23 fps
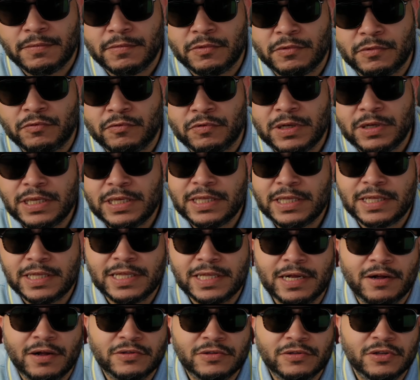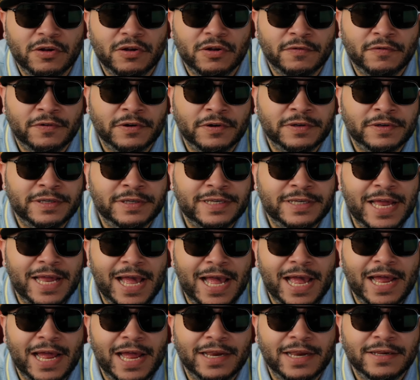really the character of her
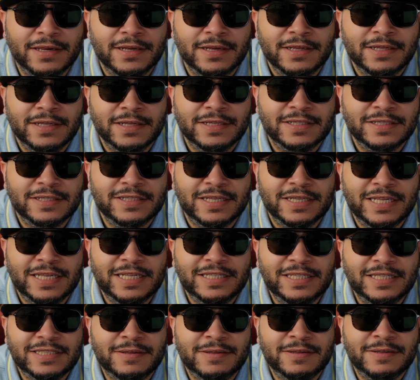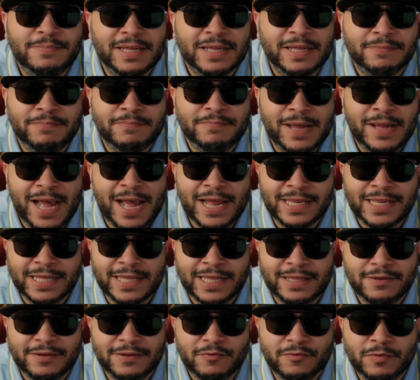dad. He's the big
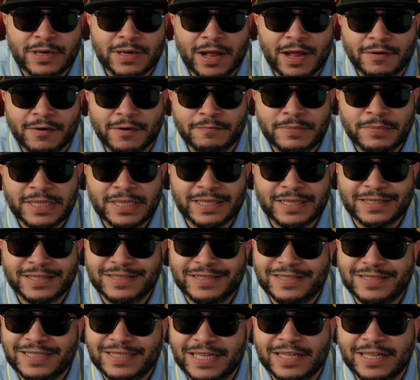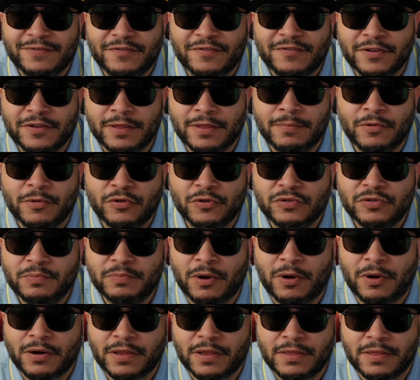baddie without being seen for the most
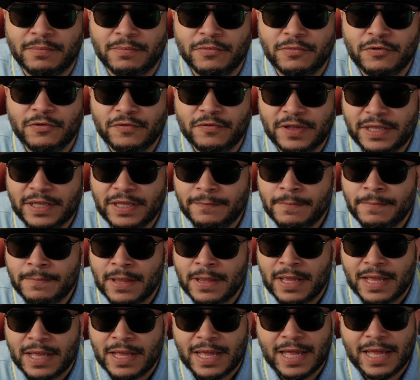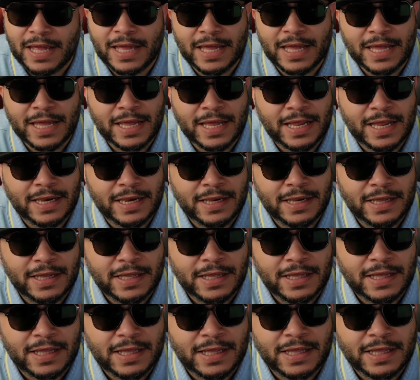part of the movie, and
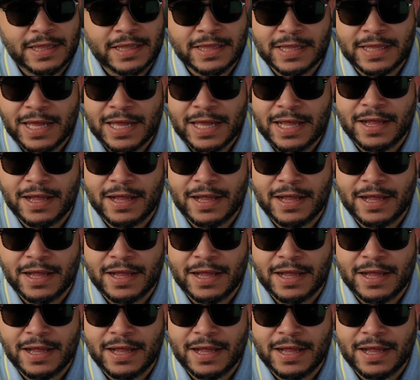yeah,